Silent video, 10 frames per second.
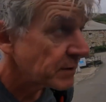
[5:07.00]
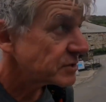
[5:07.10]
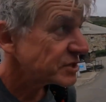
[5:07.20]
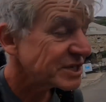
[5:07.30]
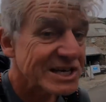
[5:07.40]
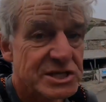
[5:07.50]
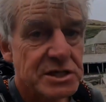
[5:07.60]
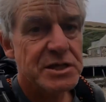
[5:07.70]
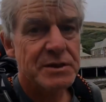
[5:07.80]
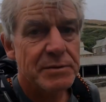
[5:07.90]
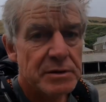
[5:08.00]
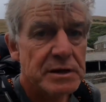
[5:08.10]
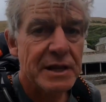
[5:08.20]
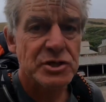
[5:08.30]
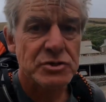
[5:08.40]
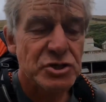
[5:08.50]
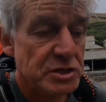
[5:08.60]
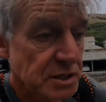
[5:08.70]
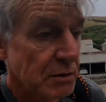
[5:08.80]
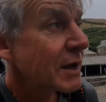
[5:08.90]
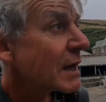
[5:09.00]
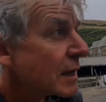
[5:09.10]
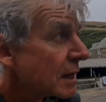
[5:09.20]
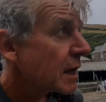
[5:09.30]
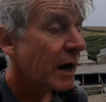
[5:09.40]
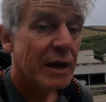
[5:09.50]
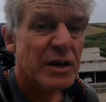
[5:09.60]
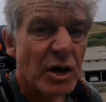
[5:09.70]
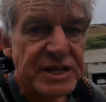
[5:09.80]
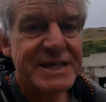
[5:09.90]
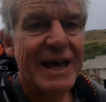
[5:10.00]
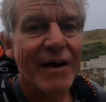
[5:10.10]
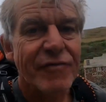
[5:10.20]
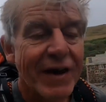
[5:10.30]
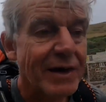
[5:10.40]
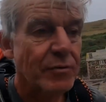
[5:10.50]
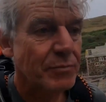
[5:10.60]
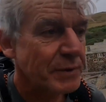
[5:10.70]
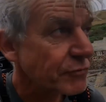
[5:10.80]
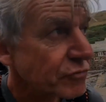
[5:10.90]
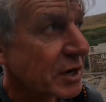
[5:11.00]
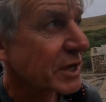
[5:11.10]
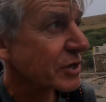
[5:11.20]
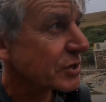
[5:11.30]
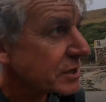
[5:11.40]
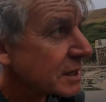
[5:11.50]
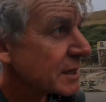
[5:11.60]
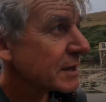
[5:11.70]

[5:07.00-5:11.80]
Suggestion to the National Trust though, nice cafe would be really good.